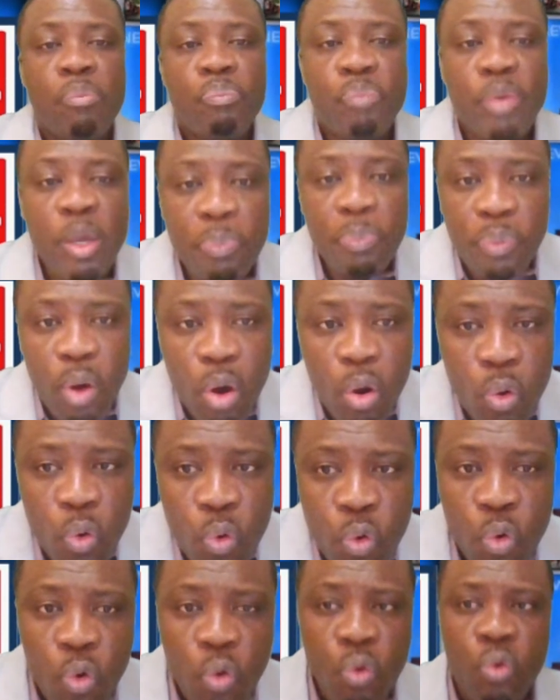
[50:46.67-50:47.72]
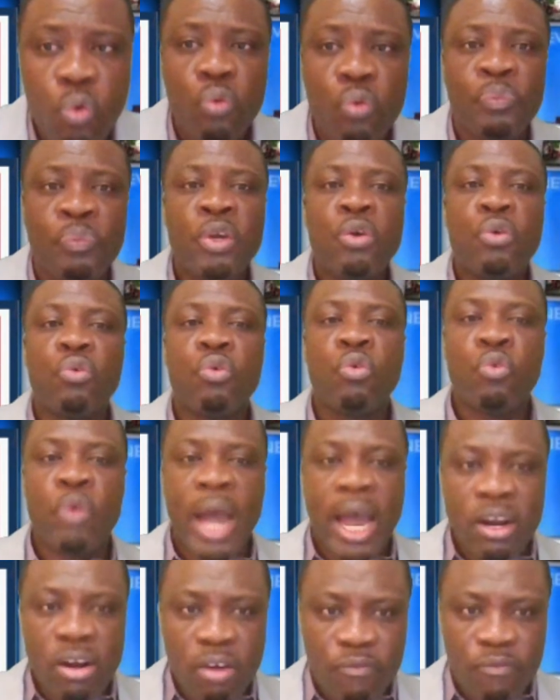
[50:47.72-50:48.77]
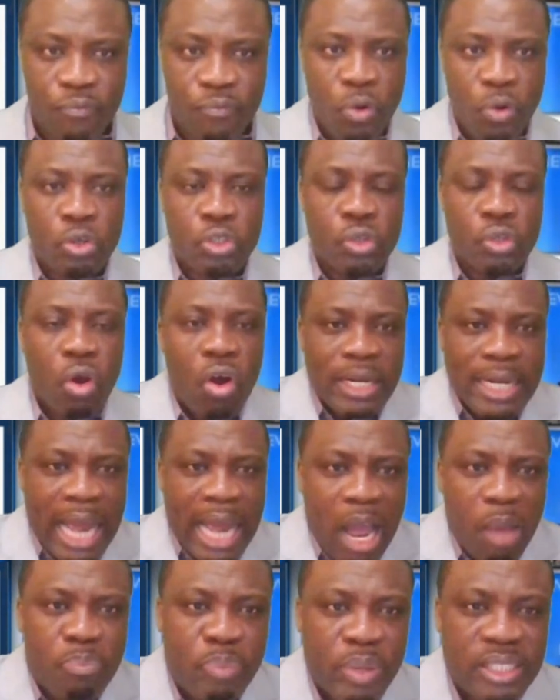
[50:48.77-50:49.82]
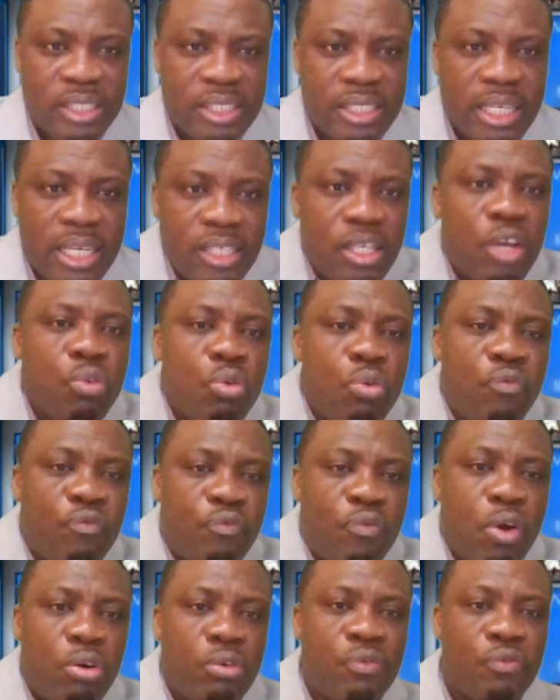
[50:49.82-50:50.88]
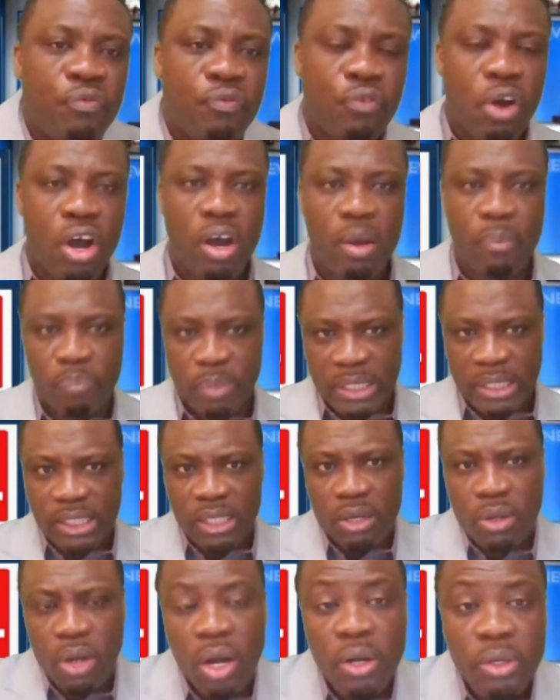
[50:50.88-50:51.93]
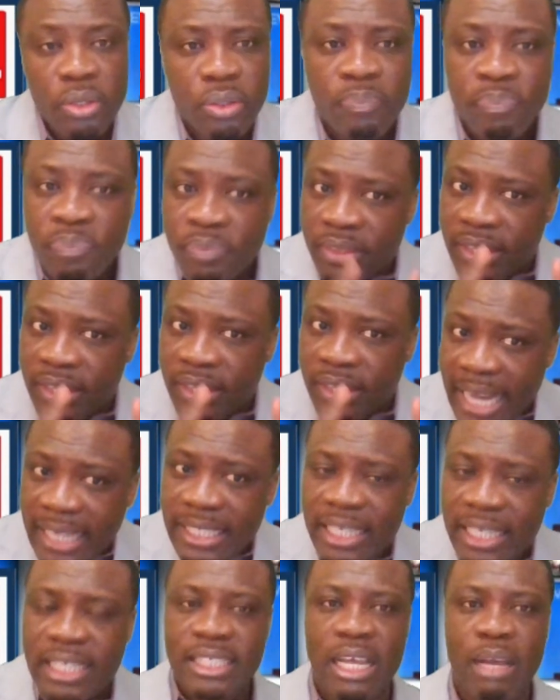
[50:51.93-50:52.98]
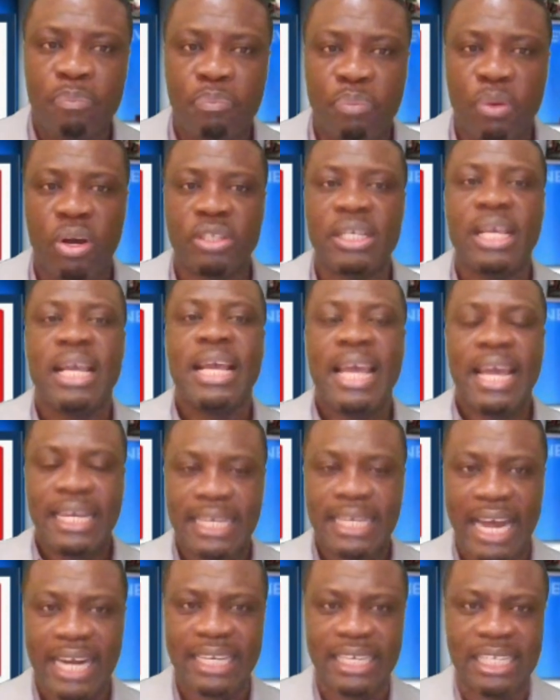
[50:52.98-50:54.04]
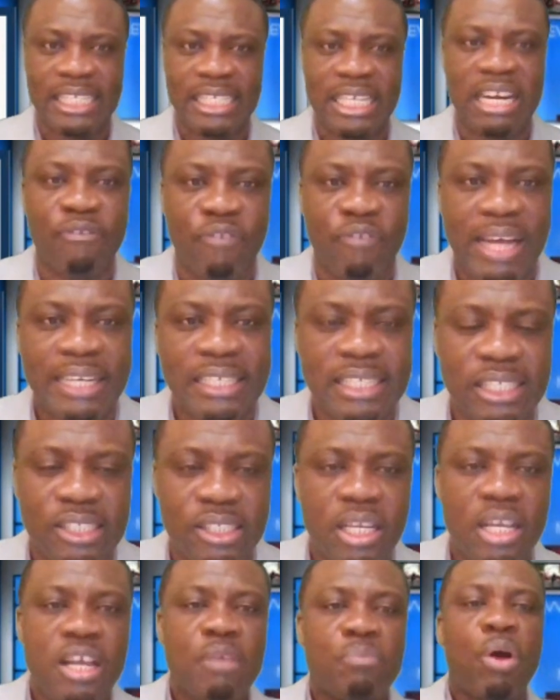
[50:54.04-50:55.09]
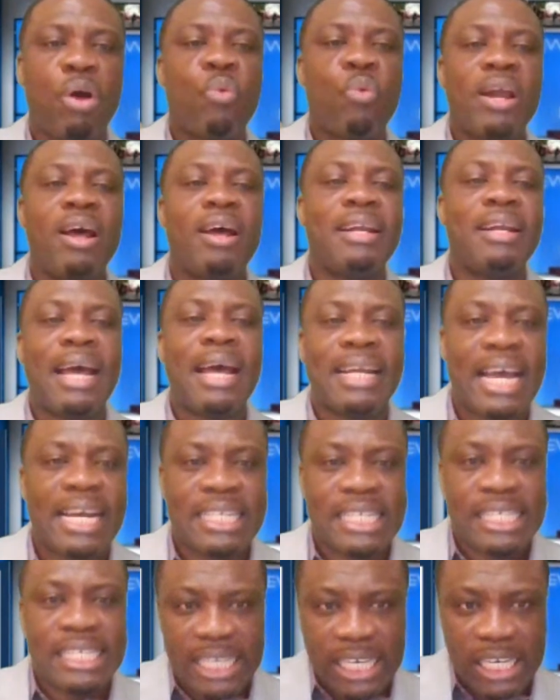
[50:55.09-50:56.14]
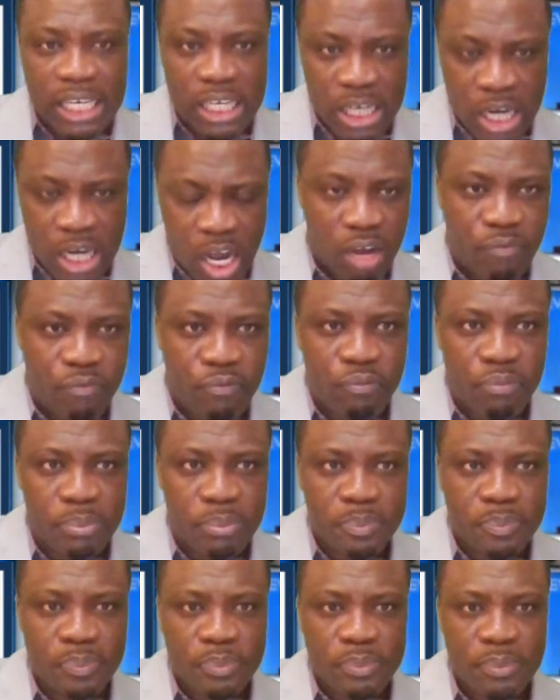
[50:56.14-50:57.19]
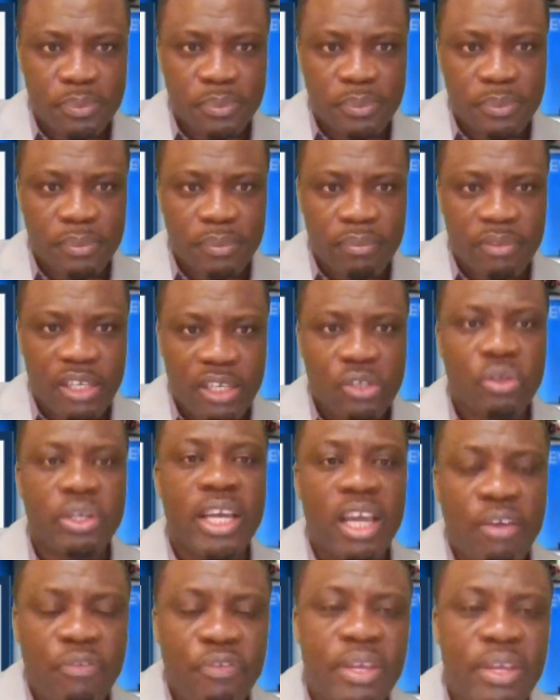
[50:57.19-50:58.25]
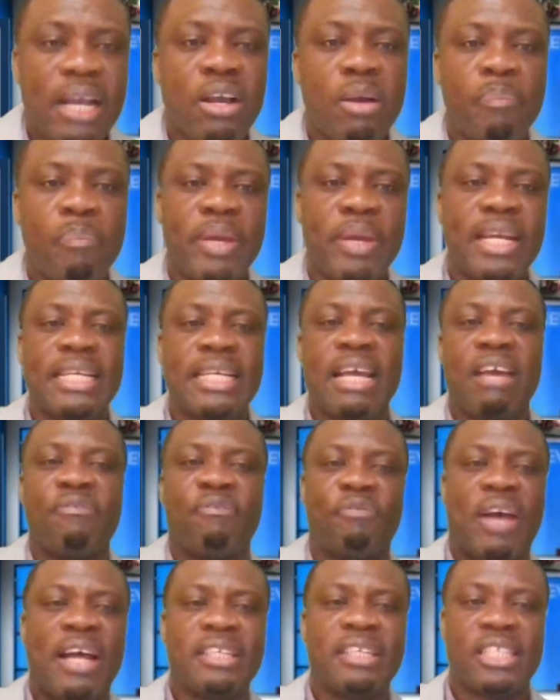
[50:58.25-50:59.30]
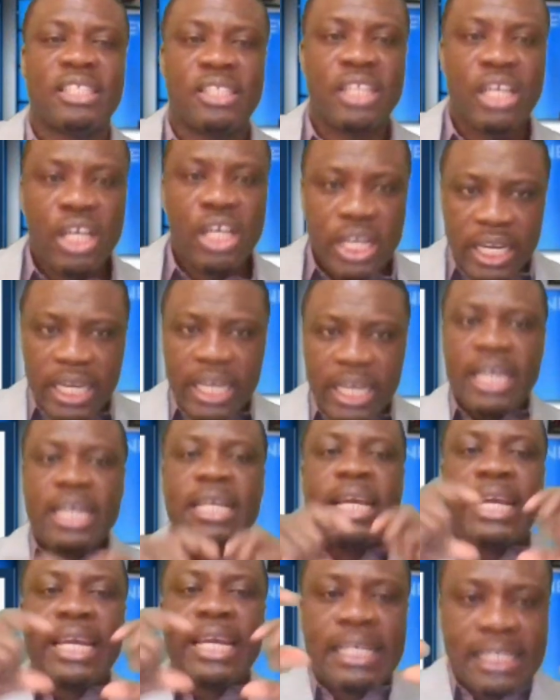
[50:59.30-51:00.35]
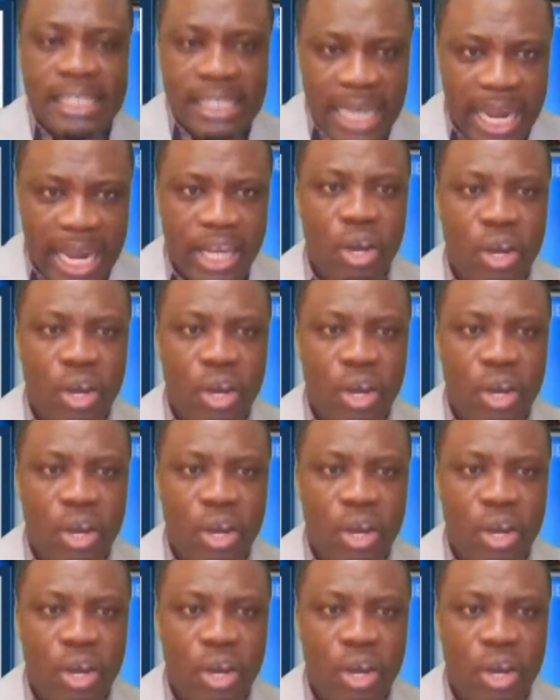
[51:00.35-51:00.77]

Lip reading: people who would rather vote on that basis will vote for Mr. Gonglo. That is a plus and that is an advantage. But whether or not that is enough to give him a competitive advantage in the entire